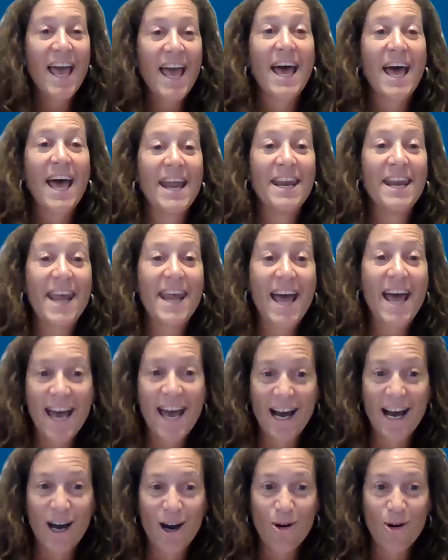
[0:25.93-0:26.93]
And
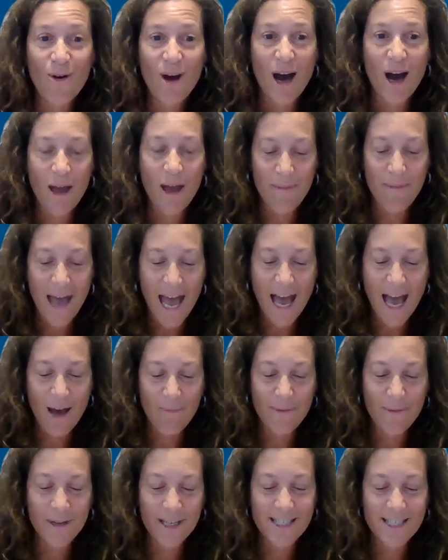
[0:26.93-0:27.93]
now I'm
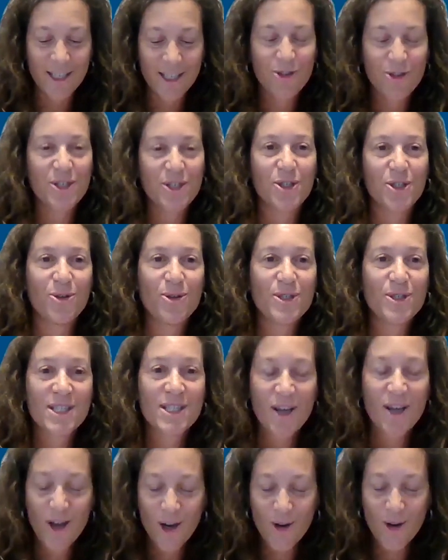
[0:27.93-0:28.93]
happy to introduce
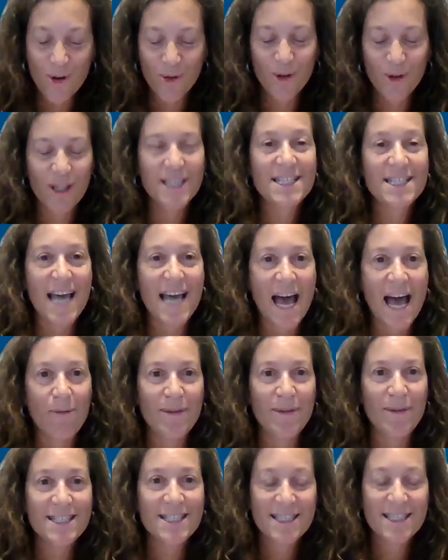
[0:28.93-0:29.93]
Geula
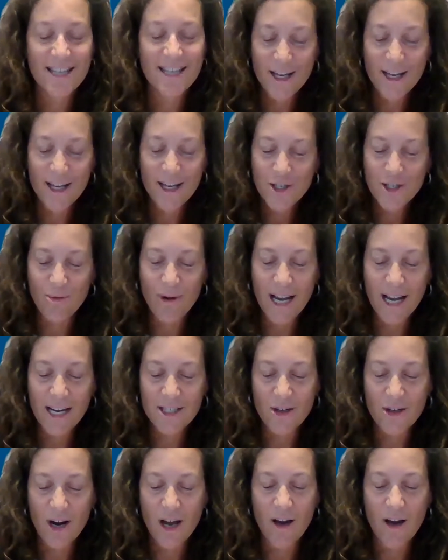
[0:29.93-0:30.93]
Zamist,
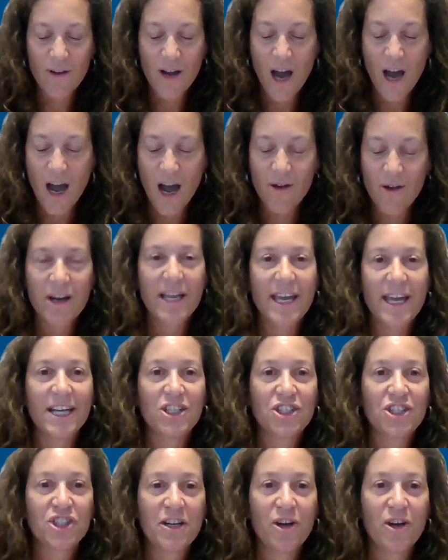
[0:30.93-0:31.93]
Director of
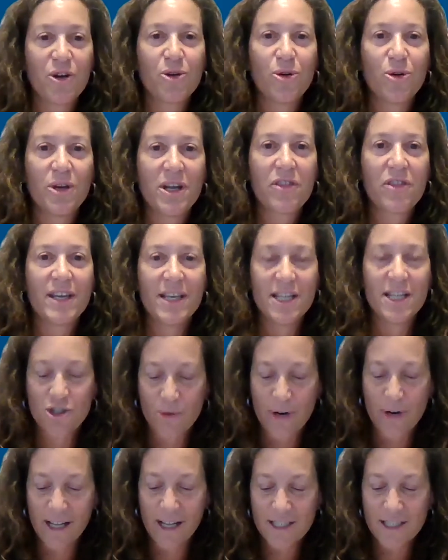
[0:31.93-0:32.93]
Congregation Agudath
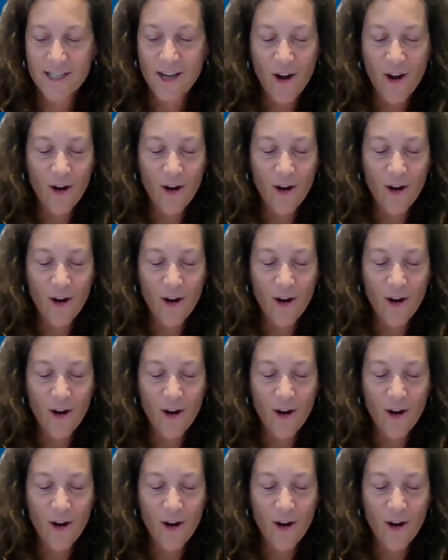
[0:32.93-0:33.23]
Israel's